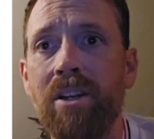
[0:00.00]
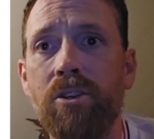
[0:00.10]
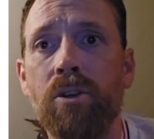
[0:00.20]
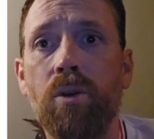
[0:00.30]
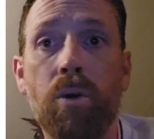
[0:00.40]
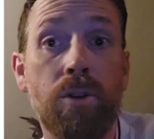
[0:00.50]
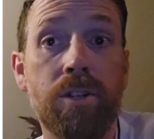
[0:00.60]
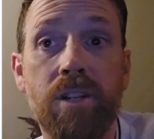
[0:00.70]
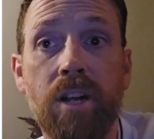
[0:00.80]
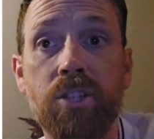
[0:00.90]
You can order a
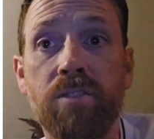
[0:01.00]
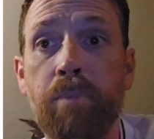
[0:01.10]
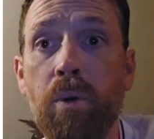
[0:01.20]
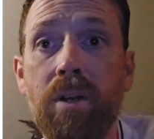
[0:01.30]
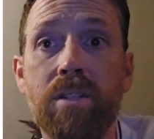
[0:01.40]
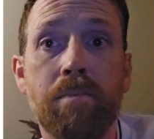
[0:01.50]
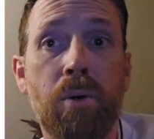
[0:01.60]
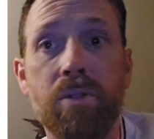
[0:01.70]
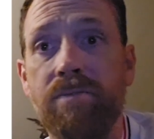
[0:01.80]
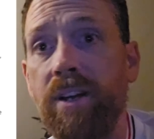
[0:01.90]
deduction of points,
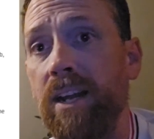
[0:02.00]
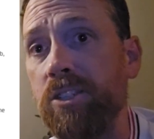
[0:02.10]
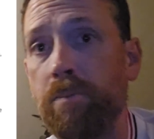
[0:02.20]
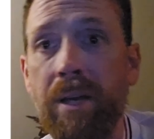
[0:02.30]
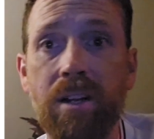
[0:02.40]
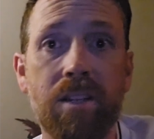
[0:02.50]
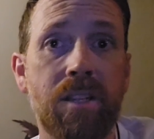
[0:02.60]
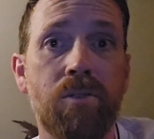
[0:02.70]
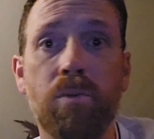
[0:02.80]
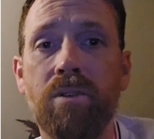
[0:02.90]
impose a financial
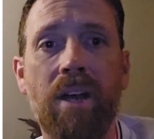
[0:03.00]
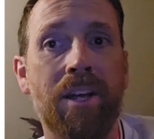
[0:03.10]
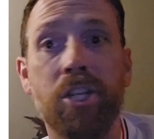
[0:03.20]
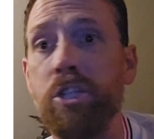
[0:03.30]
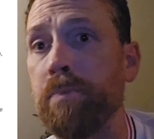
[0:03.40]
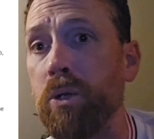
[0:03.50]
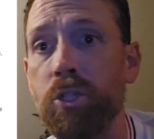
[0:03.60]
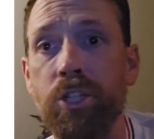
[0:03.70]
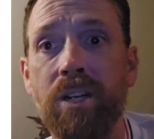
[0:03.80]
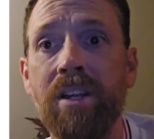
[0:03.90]
penalty,
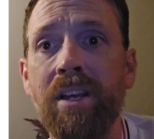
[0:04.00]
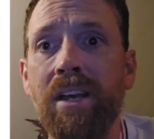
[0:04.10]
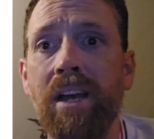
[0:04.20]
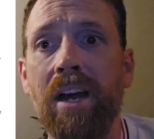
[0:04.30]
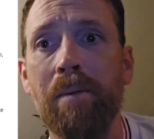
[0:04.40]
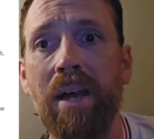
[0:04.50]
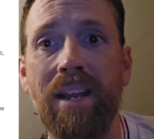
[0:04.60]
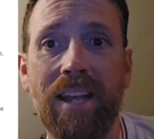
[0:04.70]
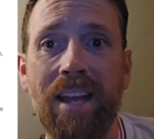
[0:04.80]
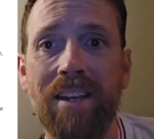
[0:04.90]
expulsion, and
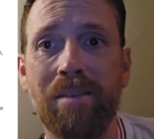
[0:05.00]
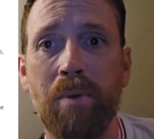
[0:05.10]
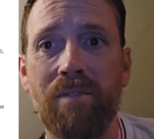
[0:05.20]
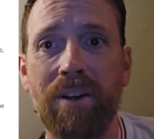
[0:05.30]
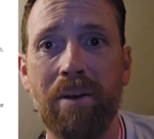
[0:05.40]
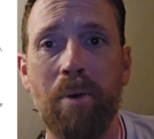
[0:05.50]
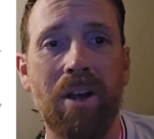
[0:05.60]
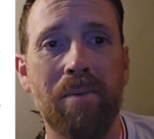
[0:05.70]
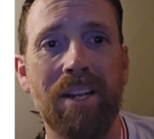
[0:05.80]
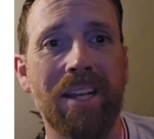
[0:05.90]
again, at the very
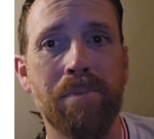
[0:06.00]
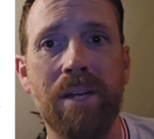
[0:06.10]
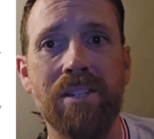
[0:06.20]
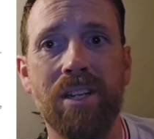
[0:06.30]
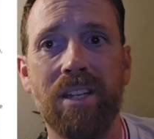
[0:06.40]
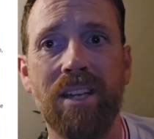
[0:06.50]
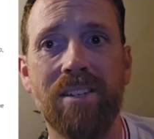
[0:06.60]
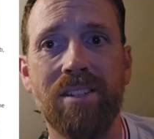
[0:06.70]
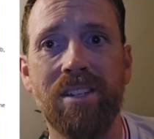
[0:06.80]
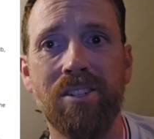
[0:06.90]
bottom, it gets basically
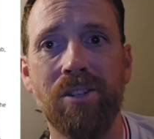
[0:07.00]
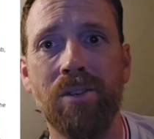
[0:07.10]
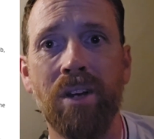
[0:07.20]
into